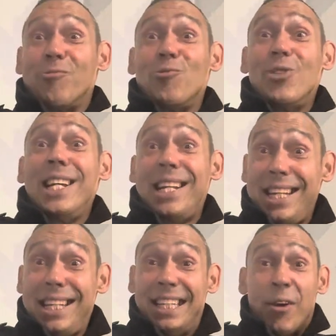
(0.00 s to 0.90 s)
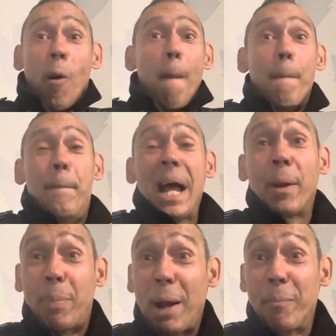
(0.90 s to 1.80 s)
really? Bang,
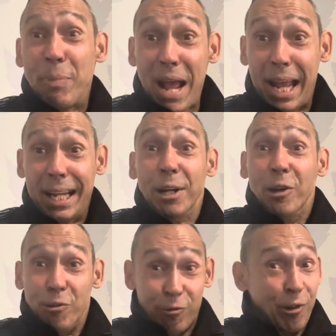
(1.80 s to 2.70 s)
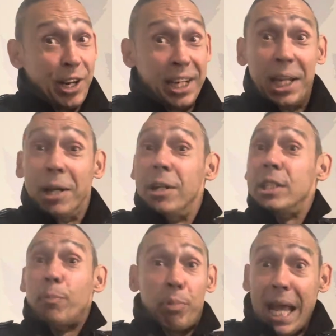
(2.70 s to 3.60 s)
bang, bang, three,
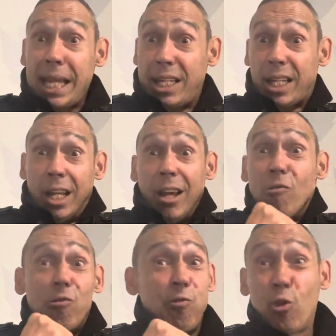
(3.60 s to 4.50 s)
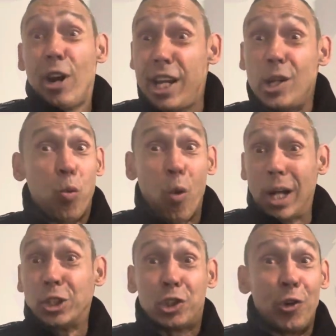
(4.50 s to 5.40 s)
Blake. Three,
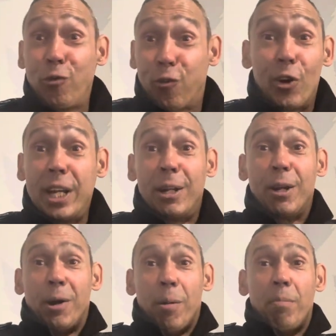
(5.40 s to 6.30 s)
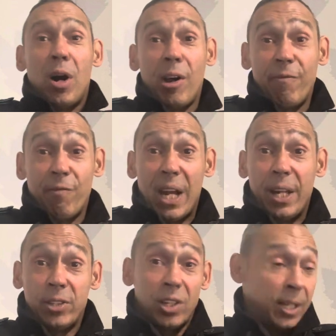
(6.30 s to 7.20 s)
one, two, three. Martin
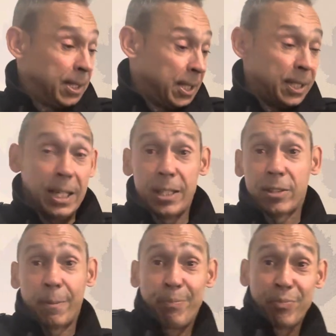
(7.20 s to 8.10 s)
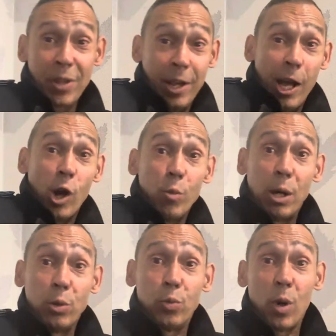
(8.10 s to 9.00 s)
Valentine did this,
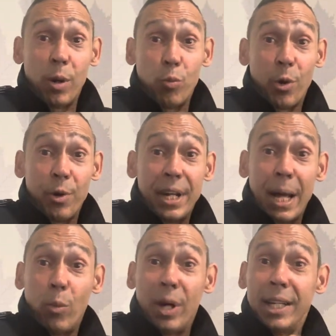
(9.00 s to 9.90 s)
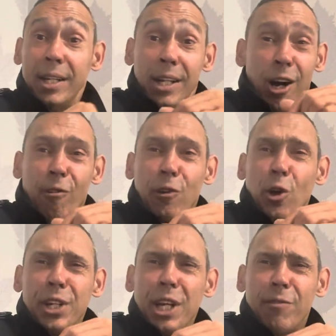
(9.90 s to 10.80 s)
elbowed Warren that way. I
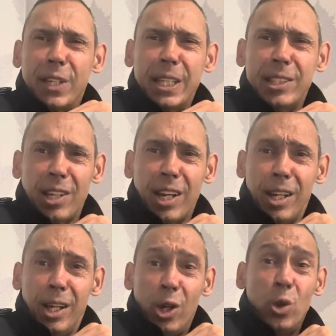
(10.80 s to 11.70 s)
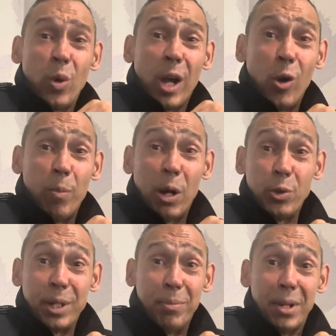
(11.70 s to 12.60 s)
forgot the other geezer who elbowed
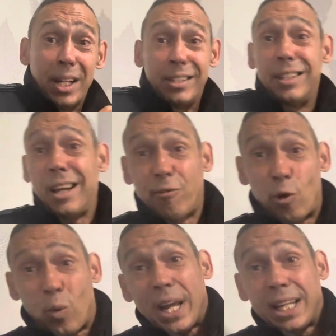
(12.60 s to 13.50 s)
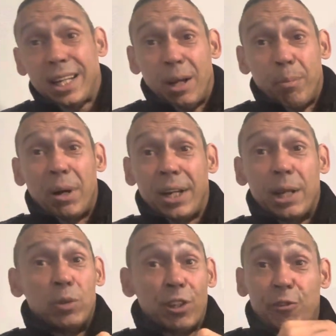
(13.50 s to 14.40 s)
him the other way, but there
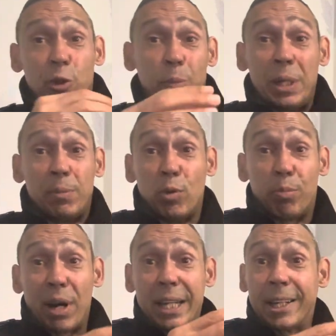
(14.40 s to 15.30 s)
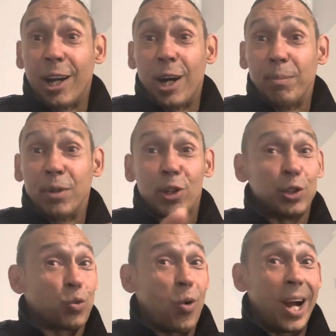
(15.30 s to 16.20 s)
was a few people breaking it up
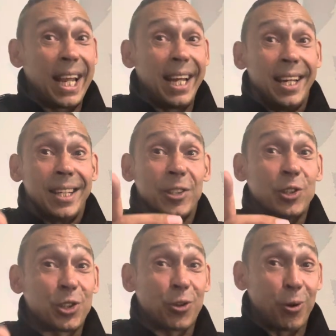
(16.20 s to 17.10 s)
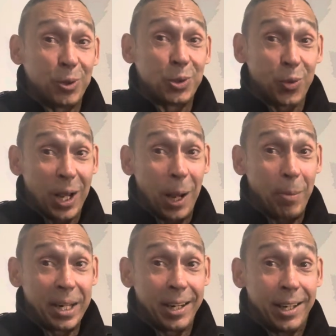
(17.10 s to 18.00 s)
because why? The screws were
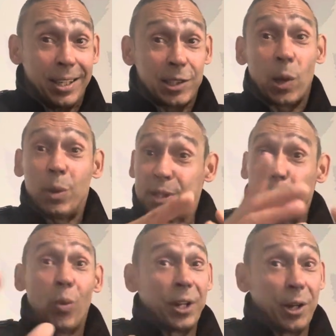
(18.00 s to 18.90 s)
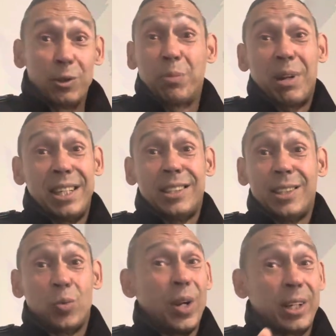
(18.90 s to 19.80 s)
coming. So it's in one of those
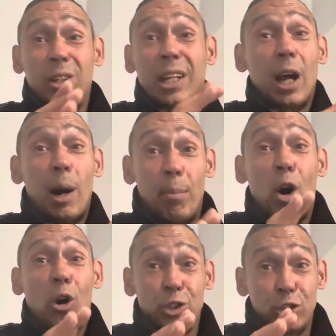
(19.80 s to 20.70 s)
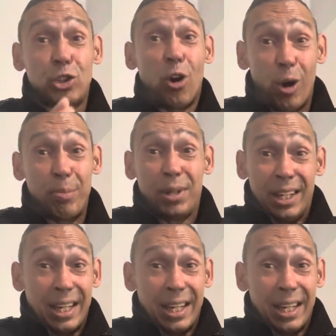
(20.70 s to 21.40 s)
places where it can come on top